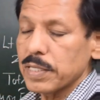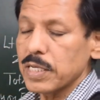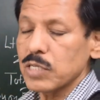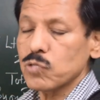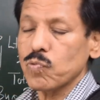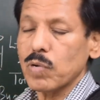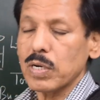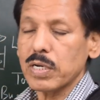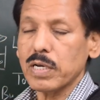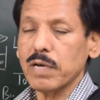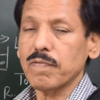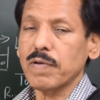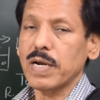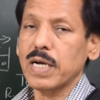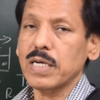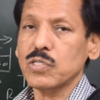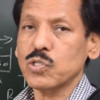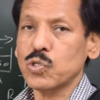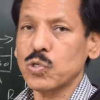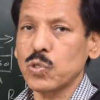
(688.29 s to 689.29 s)
this will give
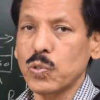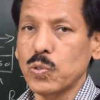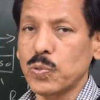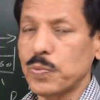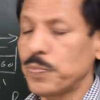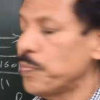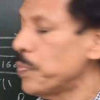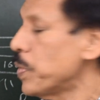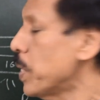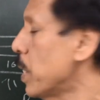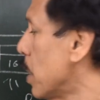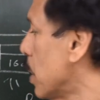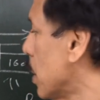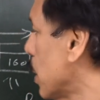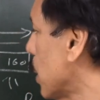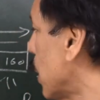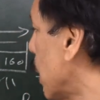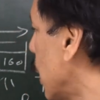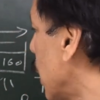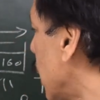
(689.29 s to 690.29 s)
rise to
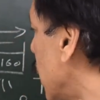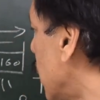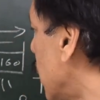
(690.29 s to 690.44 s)
the